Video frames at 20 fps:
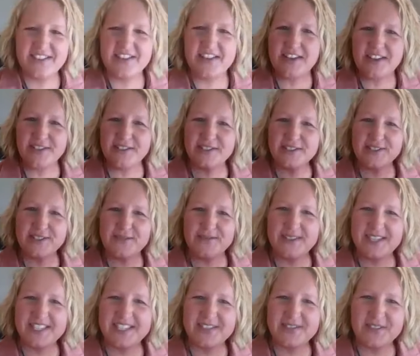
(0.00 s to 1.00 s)
Well, thank you so
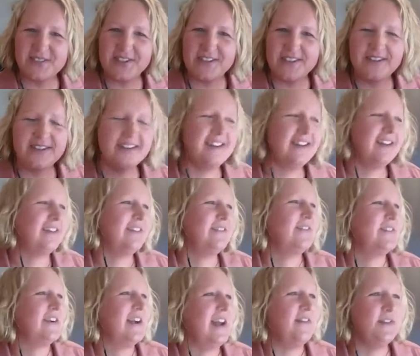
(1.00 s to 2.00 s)
much
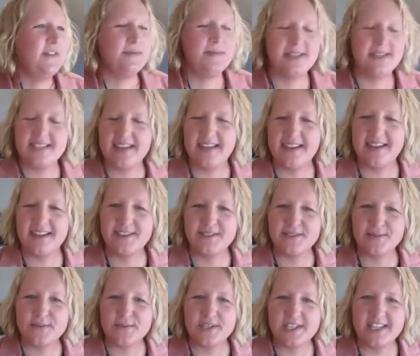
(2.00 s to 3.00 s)
for having me today. I do
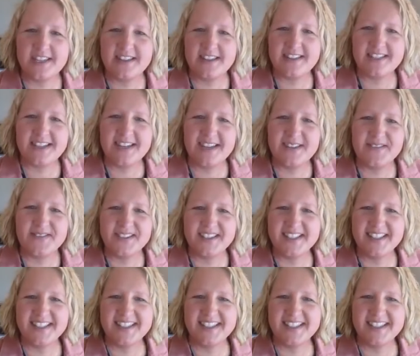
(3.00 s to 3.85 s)
appreciate the time.